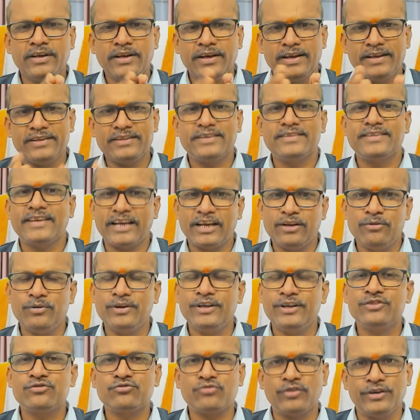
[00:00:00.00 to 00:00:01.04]
The second one
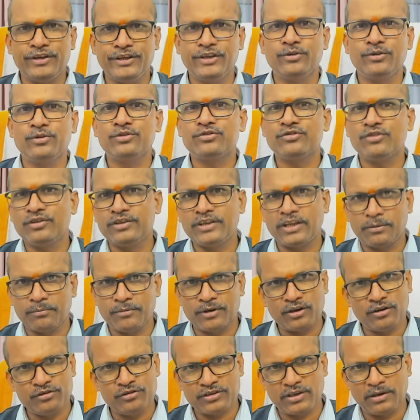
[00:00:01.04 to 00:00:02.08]
is 20 hours on
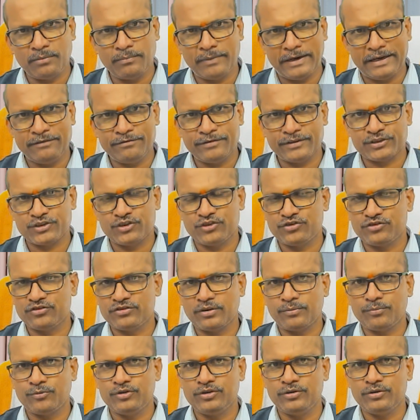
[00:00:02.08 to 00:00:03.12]
dermatological manifestations of
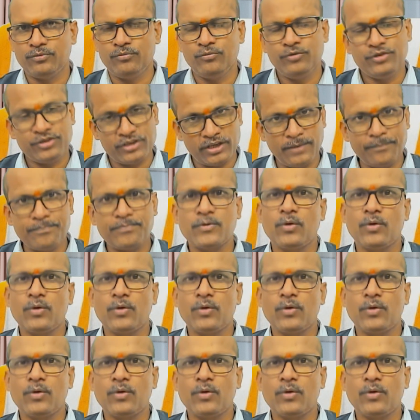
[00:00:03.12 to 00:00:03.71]
Visha.